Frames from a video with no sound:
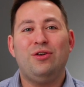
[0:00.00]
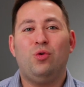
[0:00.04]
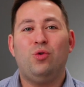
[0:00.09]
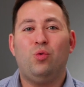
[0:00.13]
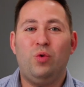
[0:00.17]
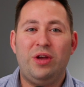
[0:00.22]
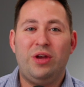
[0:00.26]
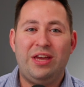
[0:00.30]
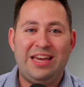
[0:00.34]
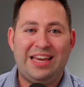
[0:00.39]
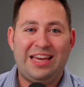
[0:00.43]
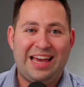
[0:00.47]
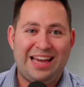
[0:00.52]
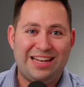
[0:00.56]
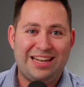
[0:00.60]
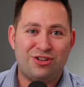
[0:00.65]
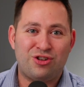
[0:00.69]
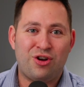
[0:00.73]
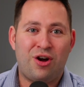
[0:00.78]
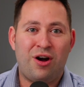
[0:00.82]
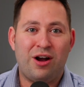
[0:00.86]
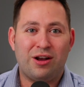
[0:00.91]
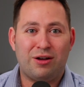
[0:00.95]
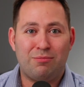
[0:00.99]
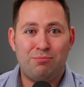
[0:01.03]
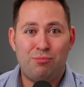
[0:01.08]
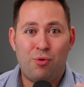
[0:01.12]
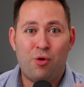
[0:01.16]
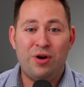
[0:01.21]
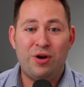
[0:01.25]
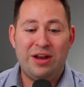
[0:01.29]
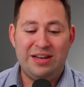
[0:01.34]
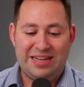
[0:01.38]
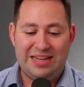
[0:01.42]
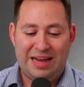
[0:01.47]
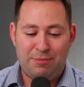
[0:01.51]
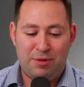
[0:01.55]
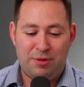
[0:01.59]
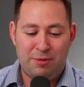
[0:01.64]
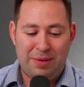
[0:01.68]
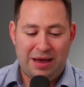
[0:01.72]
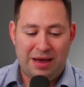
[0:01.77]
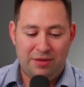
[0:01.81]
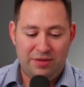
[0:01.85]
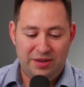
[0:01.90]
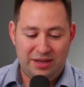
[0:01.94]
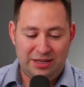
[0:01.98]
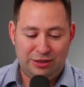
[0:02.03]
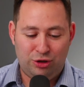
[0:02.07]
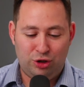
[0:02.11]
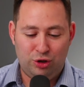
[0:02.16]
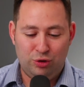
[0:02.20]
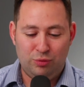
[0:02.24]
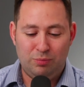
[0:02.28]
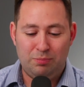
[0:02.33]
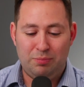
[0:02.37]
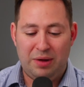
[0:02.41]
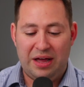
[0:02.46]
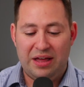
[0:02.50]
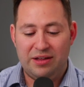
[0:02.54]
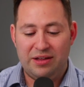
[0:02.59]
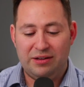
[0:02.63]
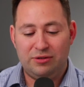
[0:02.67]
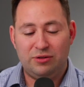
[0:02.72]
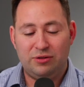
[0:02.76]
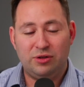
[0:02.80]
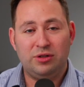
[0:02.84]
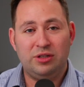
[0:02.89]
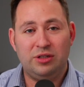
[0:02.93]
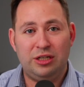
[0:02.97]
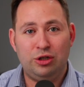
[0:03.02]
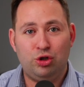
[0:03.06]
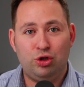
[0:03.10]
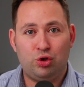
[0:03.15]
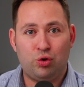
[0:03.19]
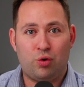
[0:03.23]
we can talk more in depth about the issue. But the